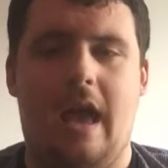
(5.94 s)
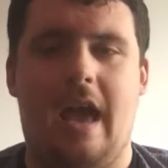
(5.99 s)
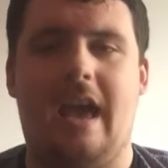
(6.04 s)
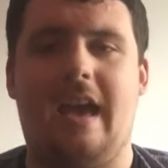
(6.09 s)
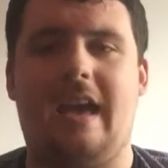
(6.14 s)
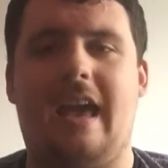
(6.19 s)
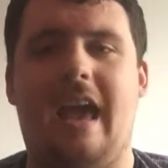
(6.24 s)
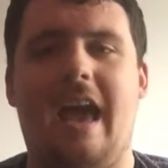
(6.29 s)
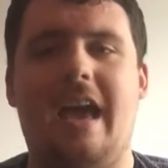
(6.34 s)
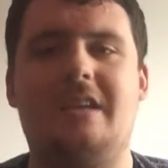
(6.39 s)

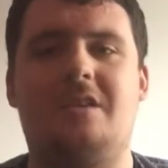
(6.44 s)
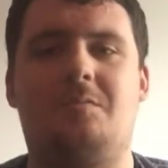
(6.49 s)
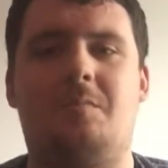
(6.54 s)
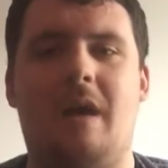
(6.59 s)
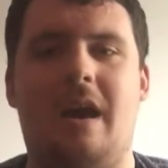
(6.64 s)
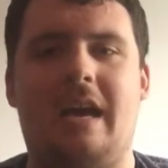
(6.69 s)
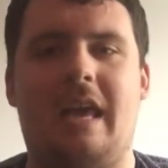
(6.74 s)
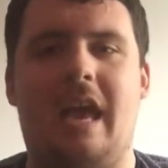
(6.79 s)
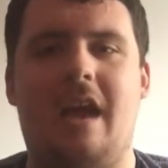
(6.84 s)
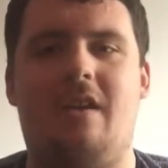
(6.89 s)
Hey guys,
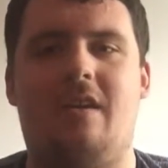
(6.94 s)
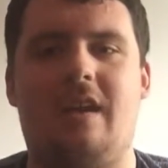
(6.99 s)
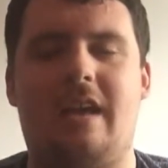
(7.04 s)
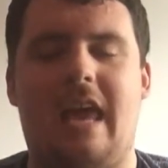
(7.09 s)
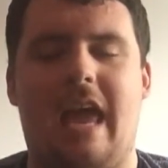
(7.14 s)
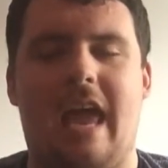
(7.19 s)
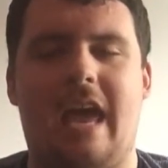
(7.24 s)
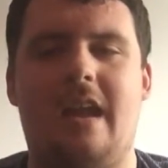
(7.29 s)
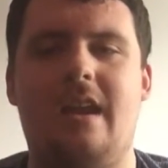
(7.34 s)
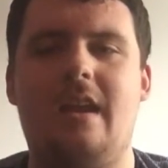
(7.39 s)
back here
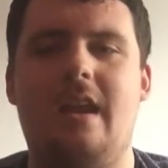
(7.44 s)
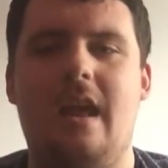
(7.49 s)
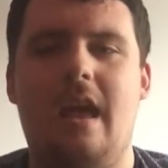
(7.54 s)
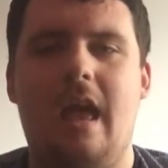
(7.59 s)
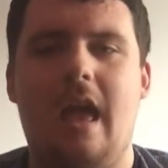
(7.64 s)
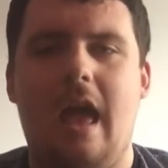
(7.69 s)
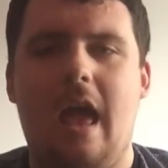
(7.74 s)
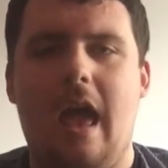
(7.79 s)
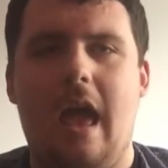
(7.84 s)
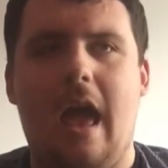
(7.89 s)
again.
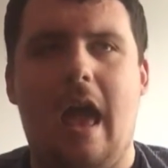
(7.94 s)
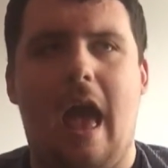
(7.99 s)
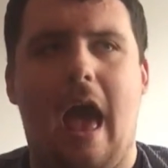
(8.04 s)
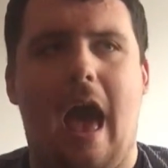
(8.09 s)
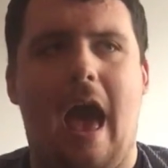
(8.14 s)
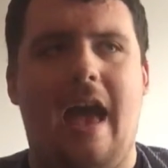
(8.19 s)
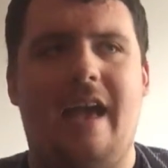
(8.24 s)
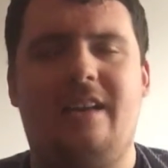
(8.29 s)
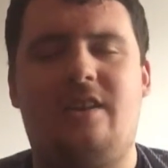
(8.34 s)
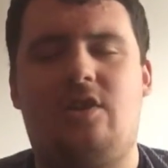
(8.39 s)

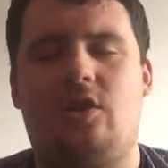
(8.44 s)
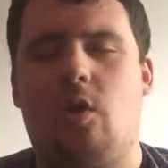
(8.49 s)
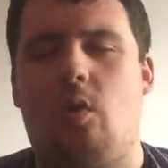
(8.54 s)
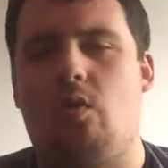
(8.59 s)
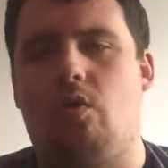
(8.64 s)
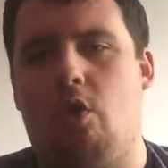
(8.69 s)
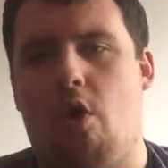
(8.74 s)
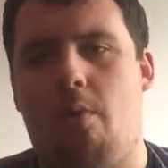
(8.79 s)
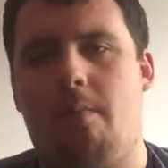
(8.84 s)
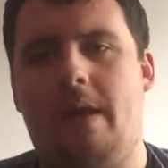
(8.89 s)
I
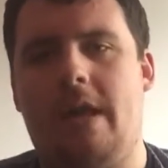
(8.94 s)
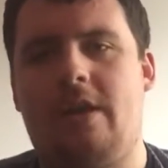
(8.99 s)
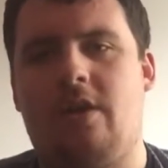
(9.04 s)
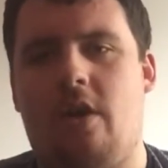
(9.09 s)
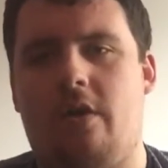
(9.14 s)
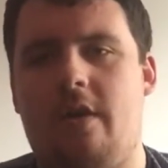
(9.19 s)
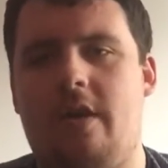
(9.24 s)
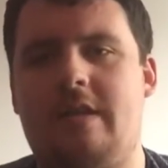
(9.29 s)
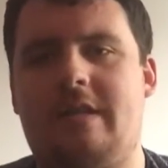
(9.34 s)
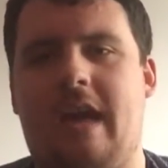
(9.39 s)
don't normally
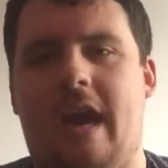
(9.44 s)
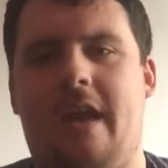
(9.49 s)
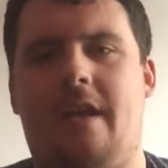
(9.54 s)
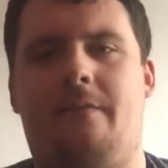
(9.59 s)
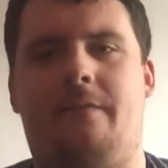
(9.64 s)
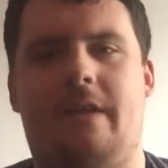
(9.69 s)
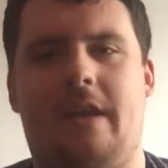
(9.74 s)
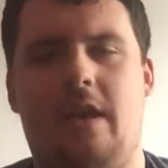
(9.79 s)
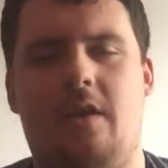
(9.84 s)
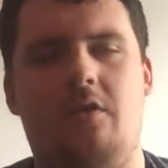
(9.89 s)
do these kind
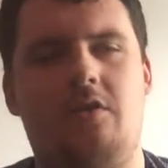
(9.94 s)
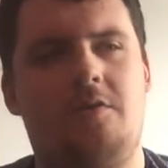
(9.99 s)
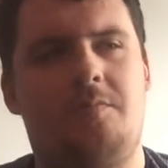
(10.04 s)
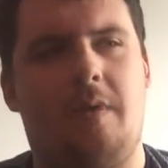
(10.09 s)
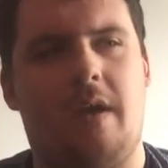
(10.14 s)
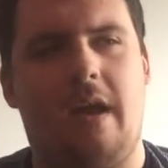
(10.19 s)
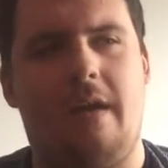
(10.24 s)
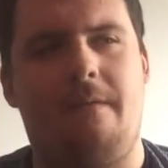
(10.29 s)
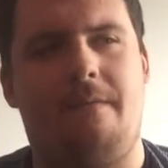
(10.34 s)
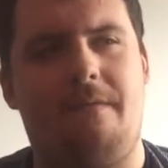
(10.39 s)
of videos,
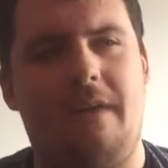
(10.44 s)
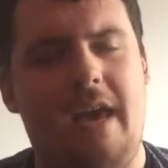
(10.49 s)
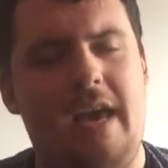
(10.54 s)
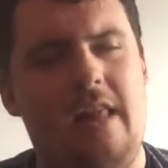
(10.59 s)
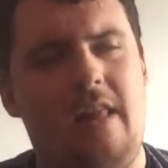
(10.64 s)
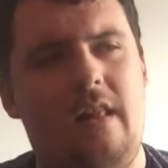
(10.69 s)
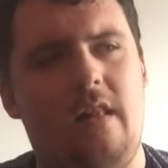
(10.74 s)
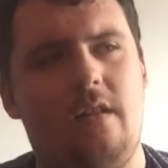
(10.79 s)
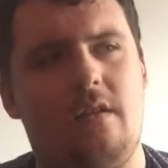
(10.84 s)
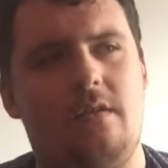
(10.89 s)
but I
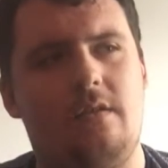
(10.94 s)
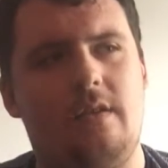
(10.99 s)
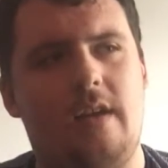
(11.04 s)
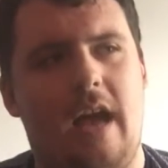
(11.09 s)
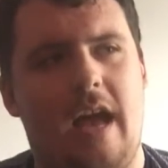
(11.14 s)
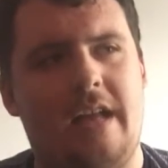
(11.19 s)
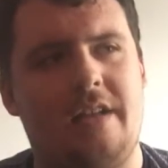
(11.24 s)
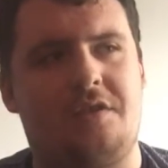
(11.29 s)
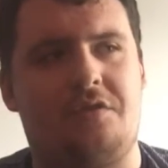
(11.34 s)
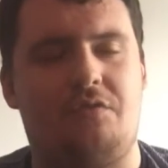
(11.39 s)
feel
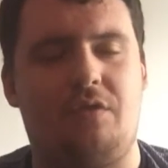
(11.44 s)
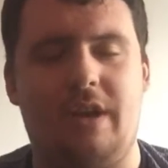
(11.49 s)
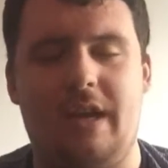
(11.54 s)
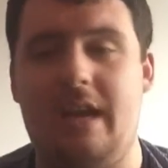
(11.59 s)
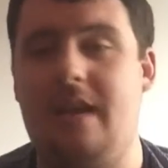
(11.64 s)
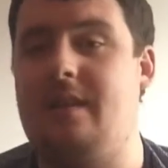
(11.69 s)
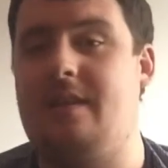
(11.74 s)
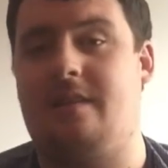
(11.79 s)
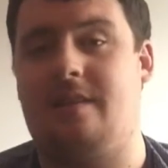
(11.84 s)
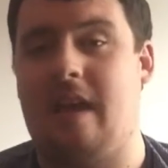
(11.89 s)
it's
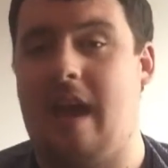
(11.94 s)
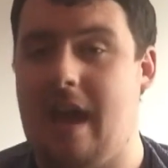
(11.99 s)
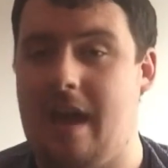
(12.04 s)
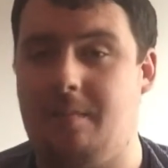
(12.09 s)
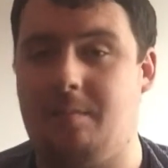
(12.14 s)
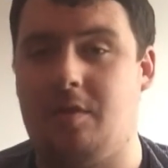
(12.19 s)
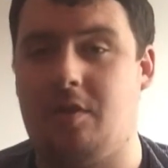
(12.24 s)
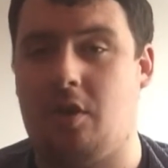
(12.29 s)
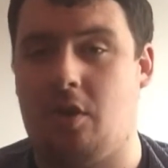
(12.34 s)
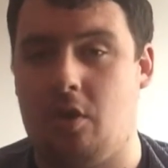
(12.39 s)
really
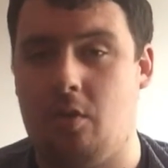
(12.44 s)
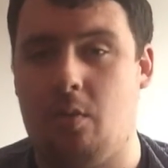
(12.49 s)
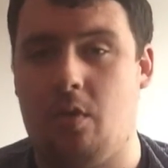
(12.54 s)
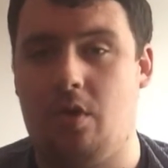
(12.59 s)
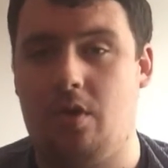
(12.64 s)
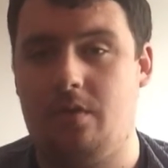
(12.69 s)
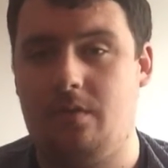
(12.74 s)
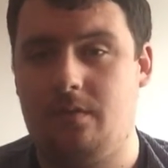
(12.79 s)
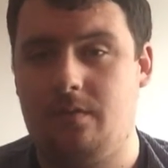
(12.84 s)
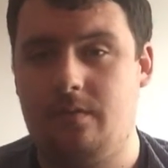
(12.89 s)
time to do
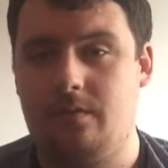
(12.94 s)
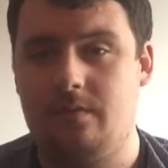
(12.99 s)
one.